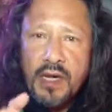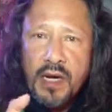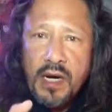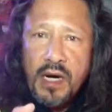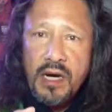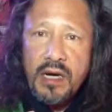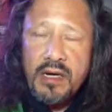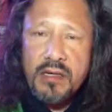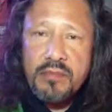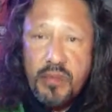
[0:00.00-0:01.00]

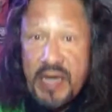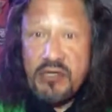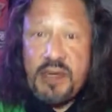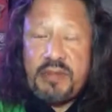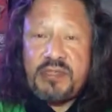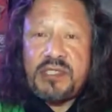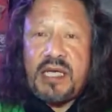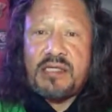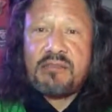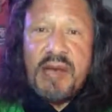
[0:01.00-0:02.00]
now? Players make
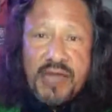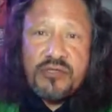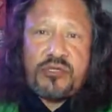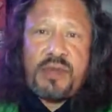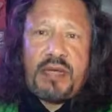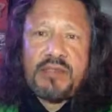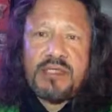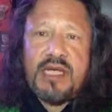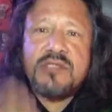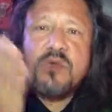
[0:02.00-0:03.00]
mistakes. Managers make
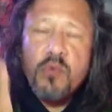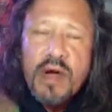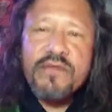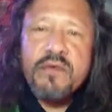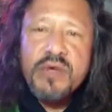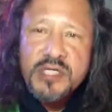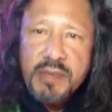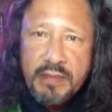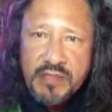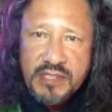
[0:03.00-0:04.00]
mistakes. So referees
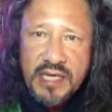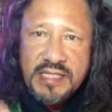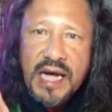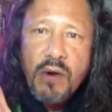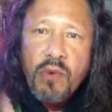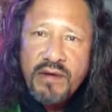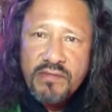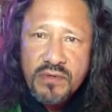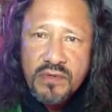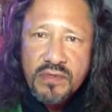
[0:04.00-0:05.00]
make mistakes.
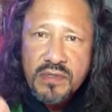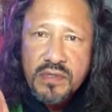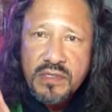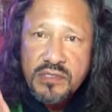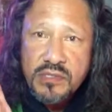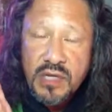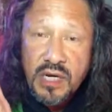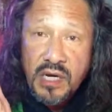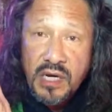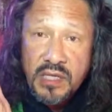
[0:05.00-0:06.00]
However,
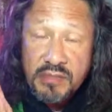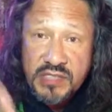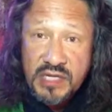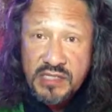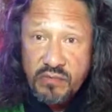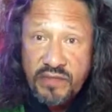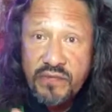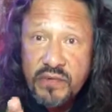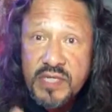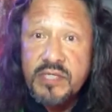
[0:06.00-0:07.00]
the mistakes that
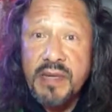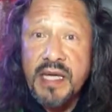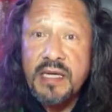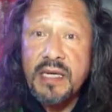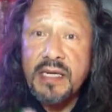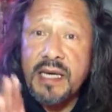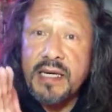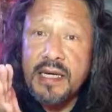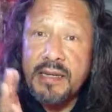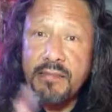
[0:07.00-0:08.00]
referees make
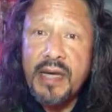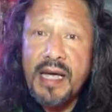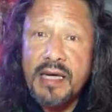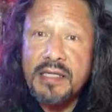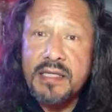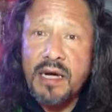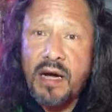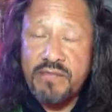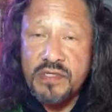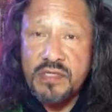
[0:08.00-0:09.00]
can impact,
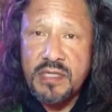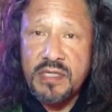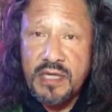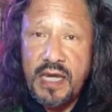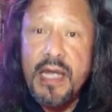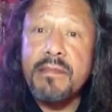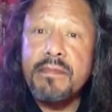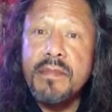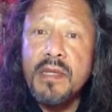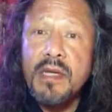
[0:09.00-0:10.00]
obviously, the game